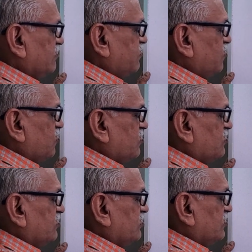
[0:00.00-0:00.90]
4
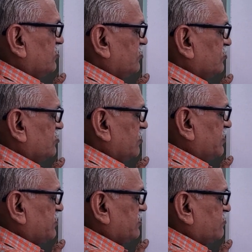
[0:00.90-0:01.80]

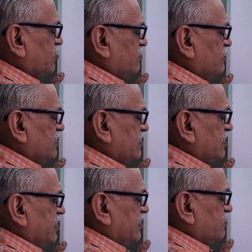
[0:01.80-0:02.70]
summation from
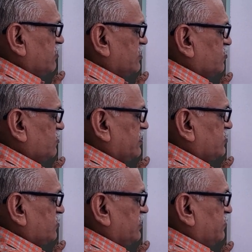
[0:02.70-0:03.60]
n equal to 1
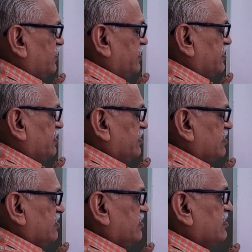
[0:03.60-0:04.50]
to infinity.
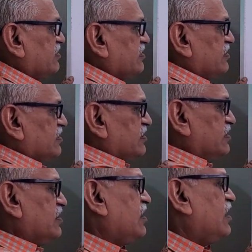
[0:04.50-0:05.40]

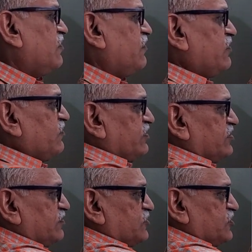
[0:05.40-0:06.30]
When we
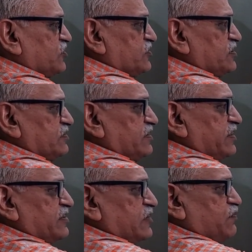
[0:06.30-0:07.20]
substitute
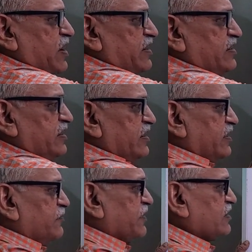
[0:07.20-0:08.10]
x as pi,
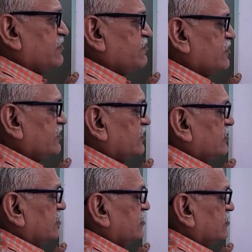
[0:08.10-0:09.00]
it becomes
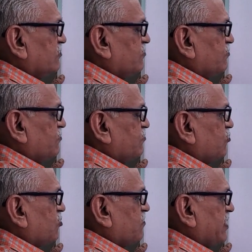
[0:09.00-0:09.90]

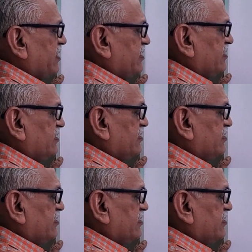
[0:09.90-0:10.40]
4 by